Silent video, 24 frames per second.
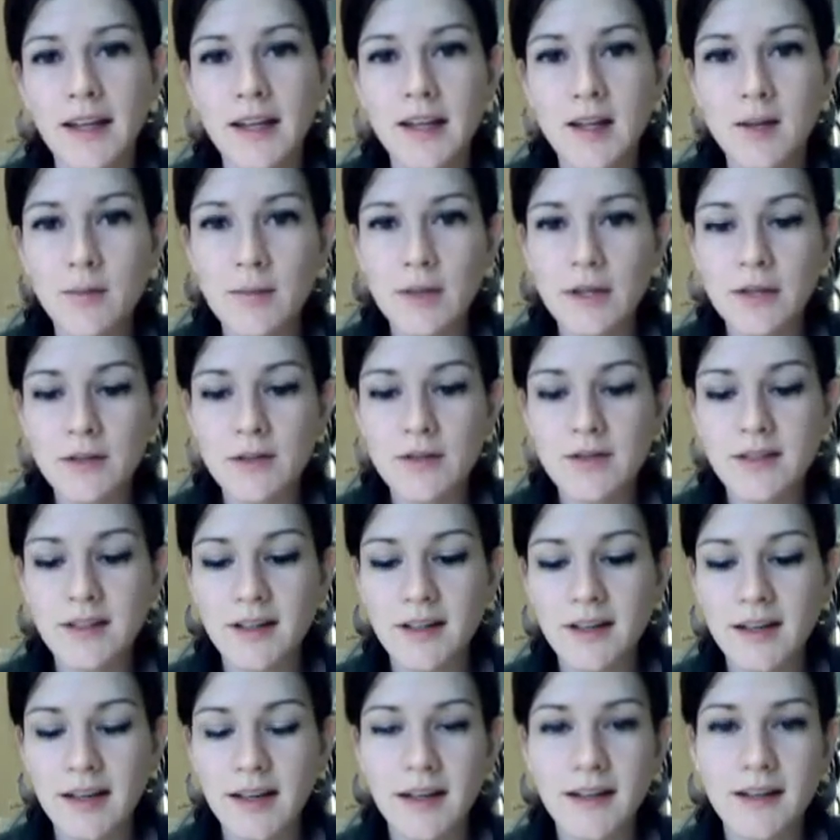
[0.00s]
And it can be used
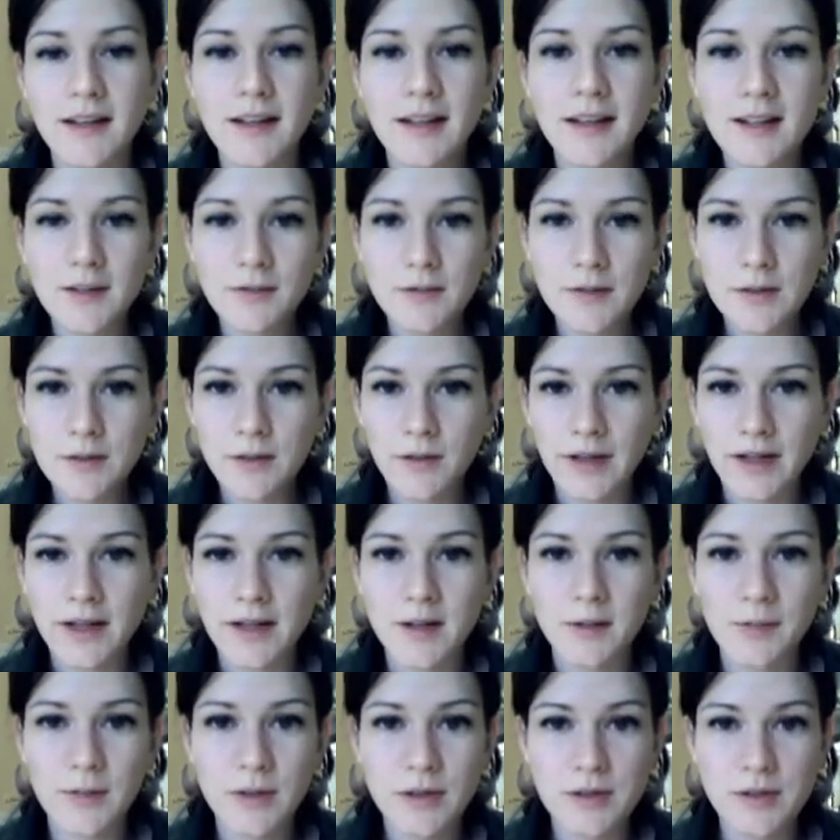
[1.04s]
on individual
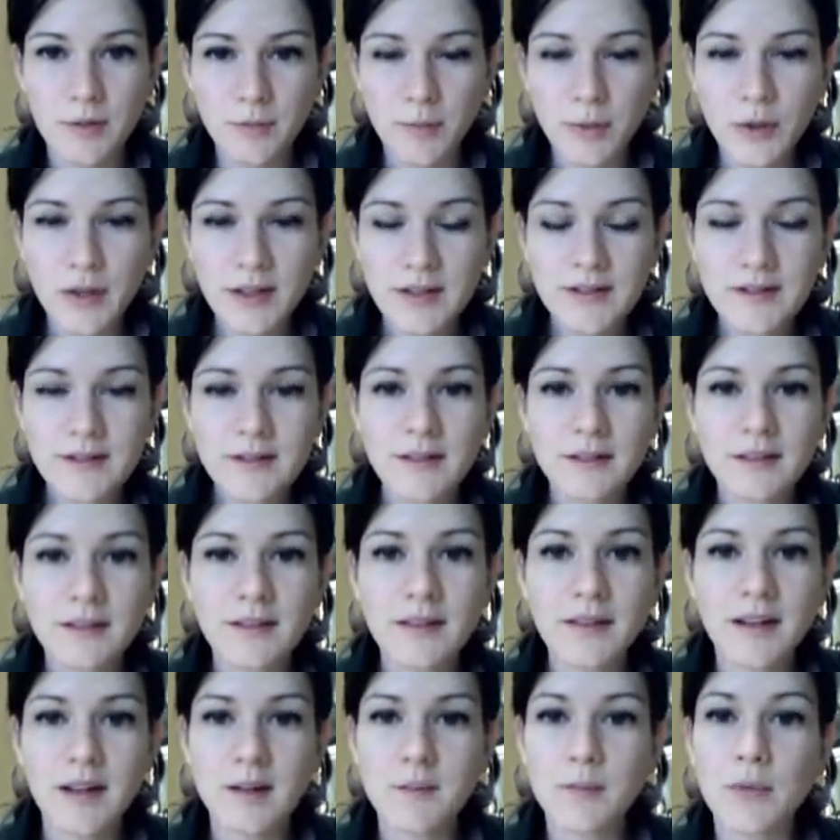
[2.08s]
acupuncture points,
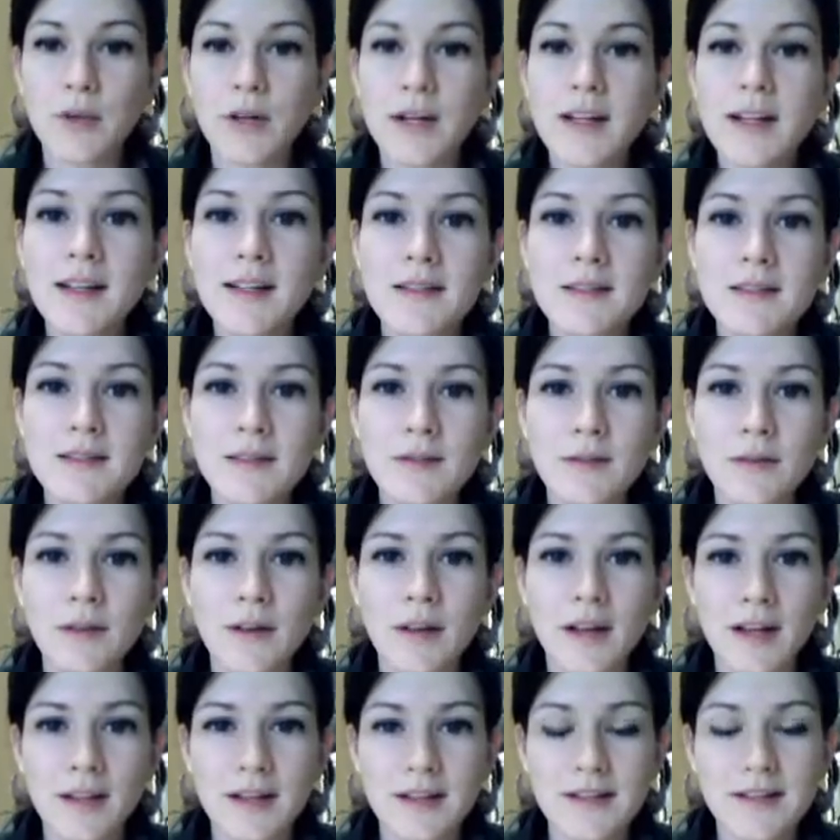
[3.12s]
on meridians,
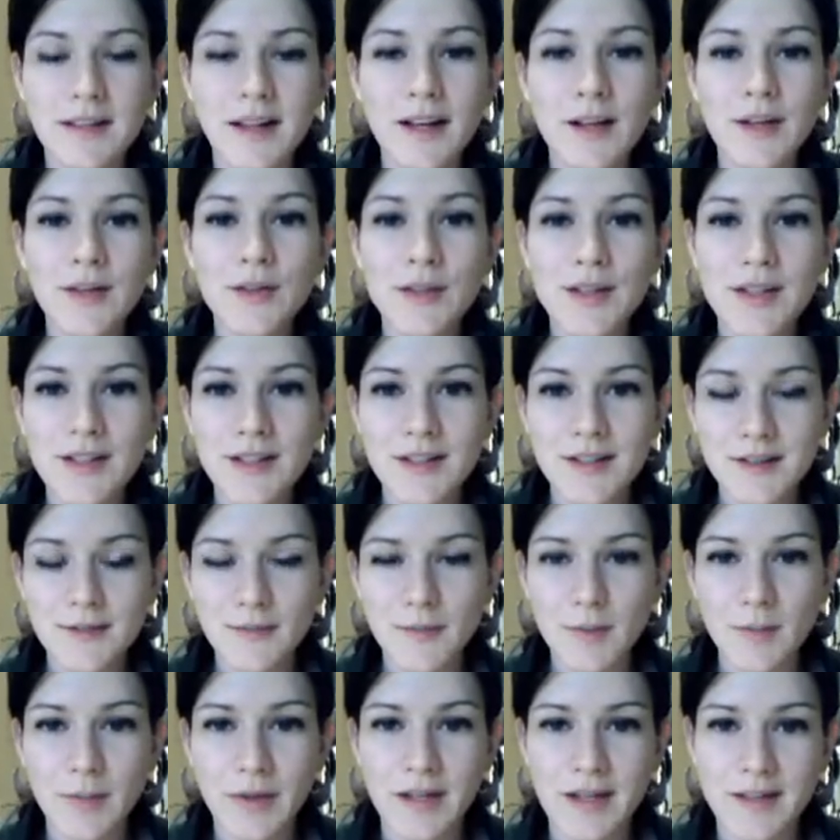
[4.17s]
or on entire regions
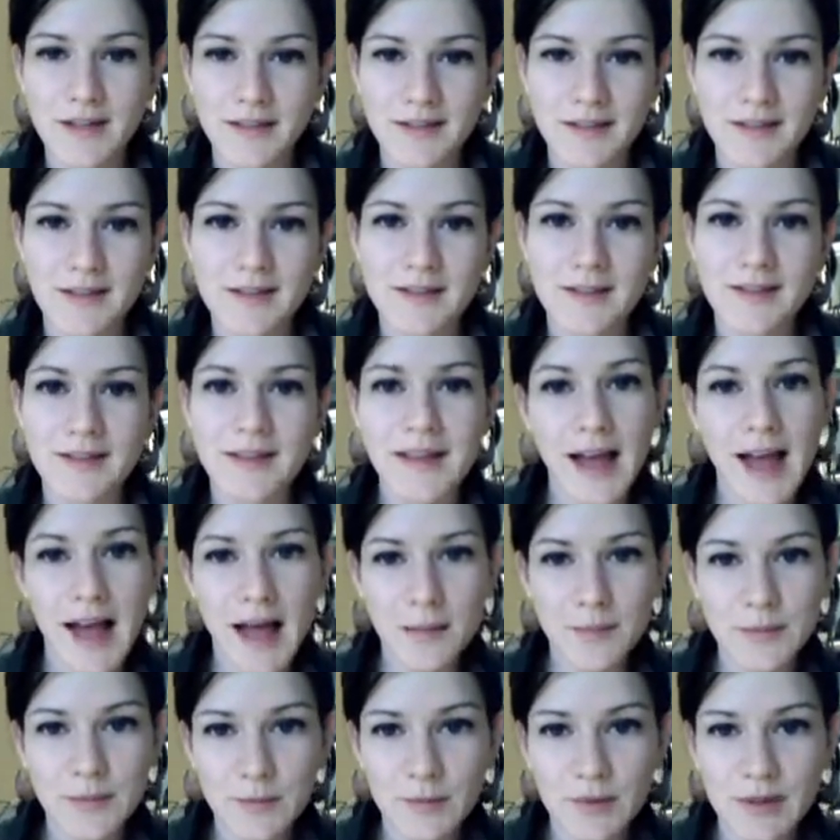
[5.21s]
of the body, such as the
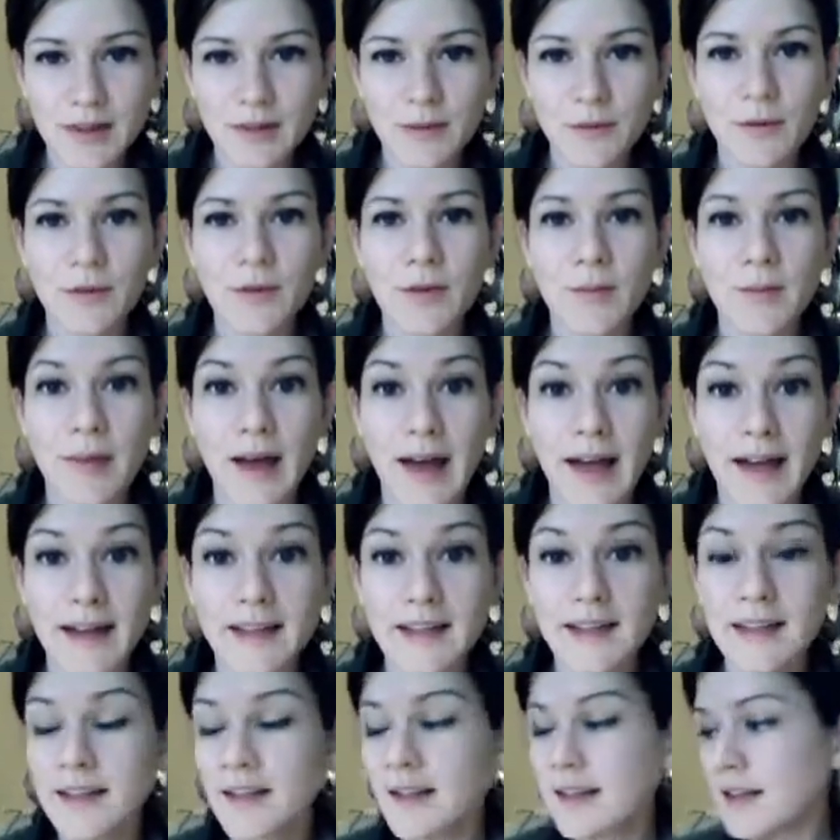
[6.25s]
abdomen or the back.
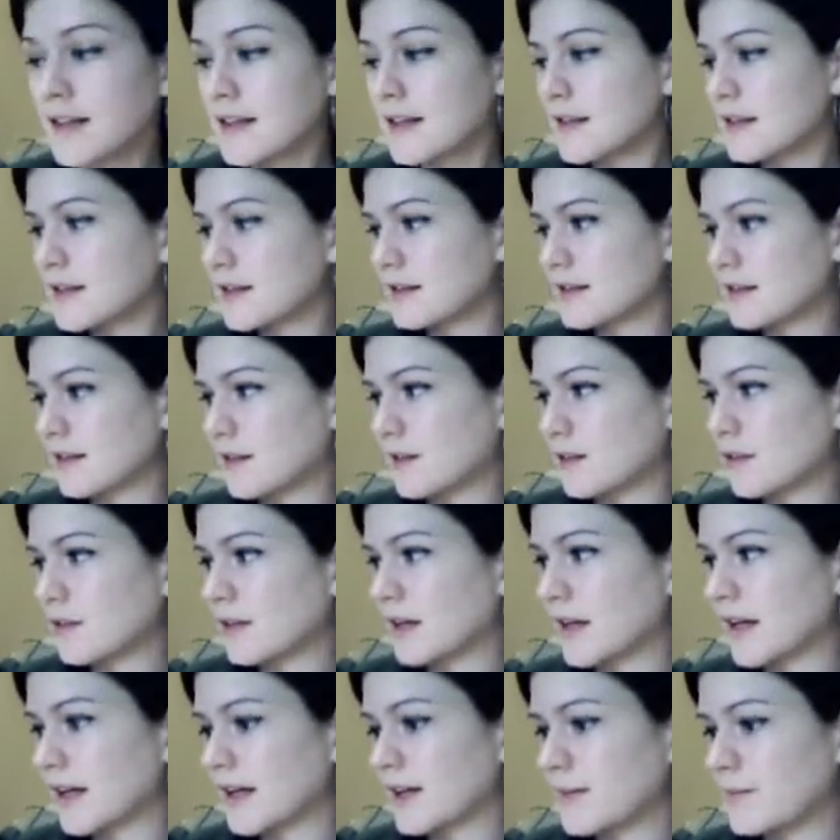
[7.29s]

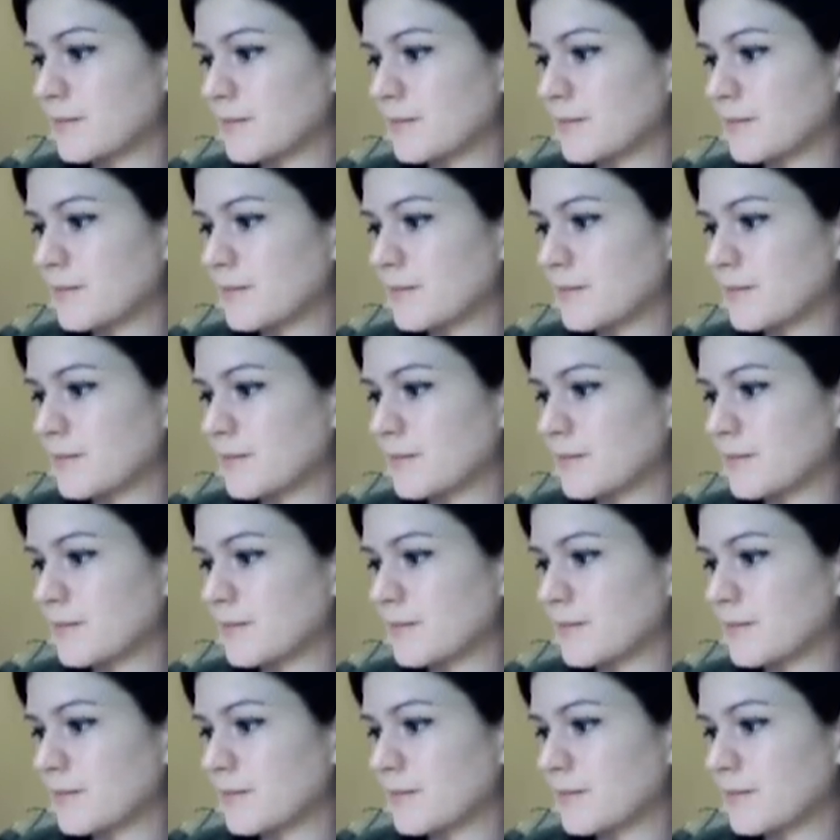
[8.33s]
So